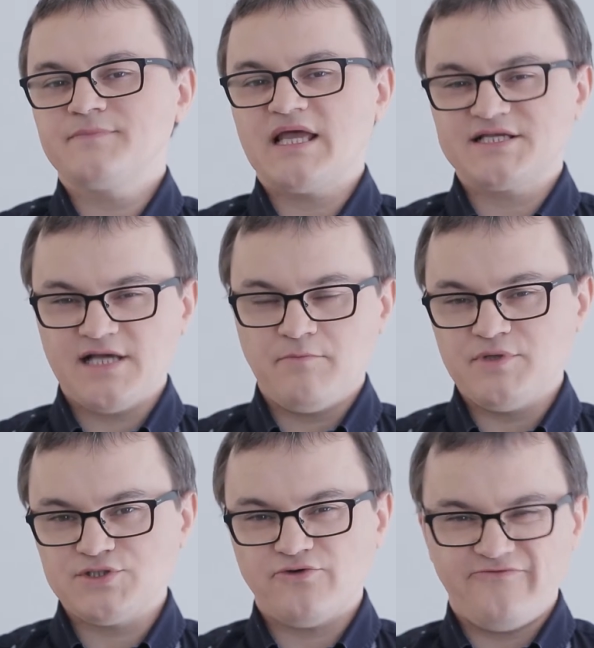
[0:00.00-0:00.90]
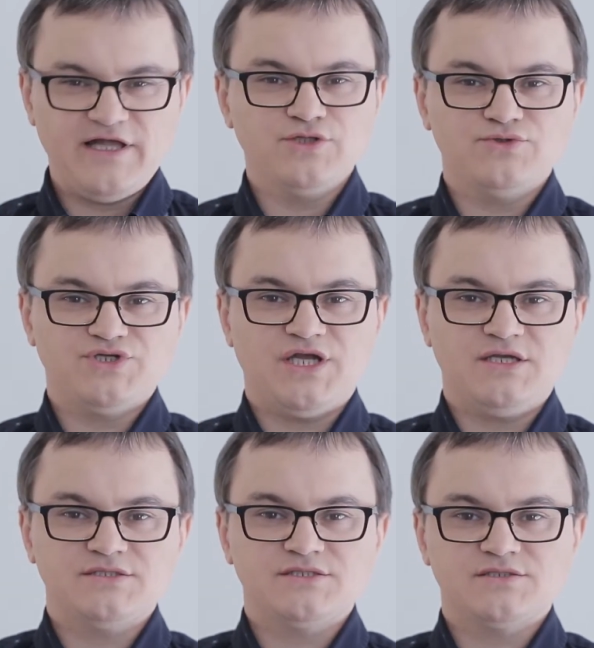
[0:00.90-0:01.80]
examples of value
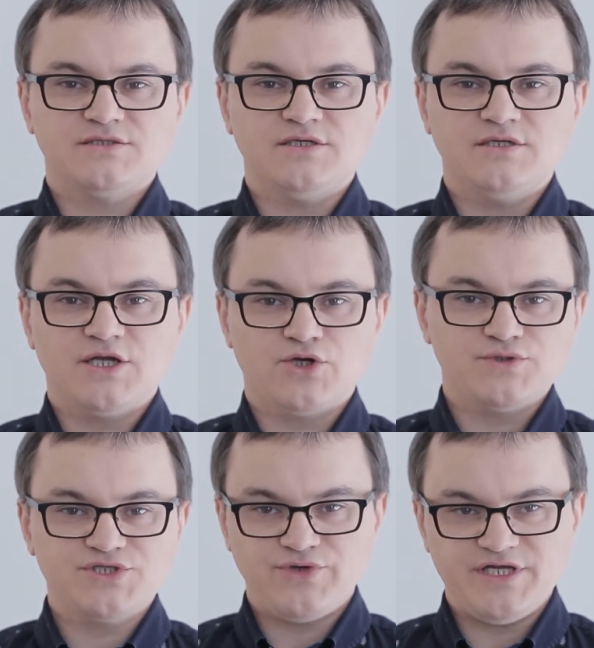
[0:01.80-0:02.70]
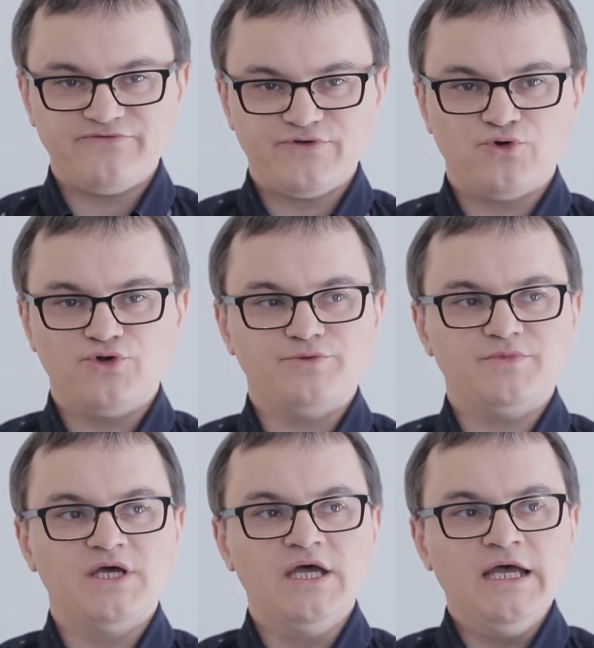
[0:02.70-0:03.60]
chains across creative economy.